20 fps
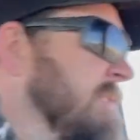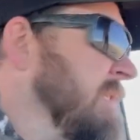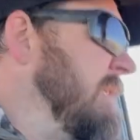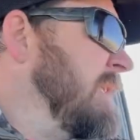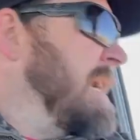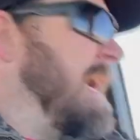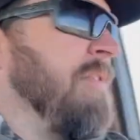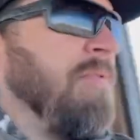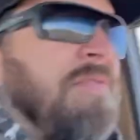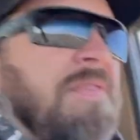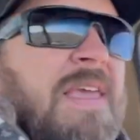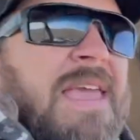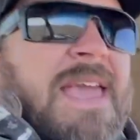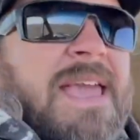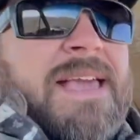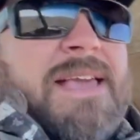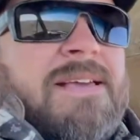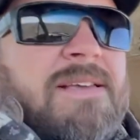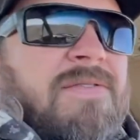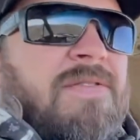And I
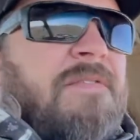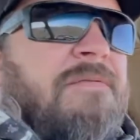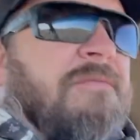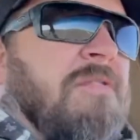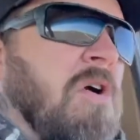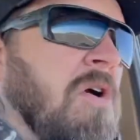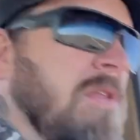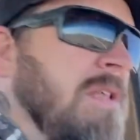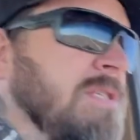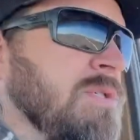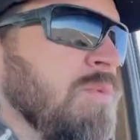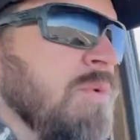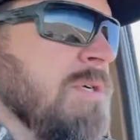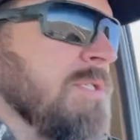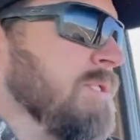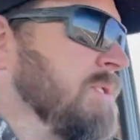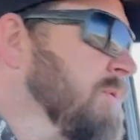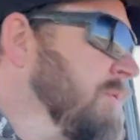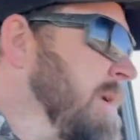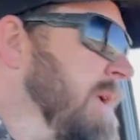think the farthest
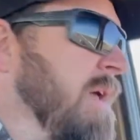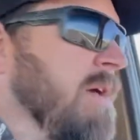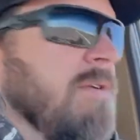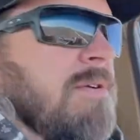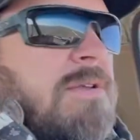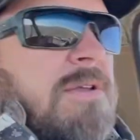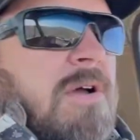one's 300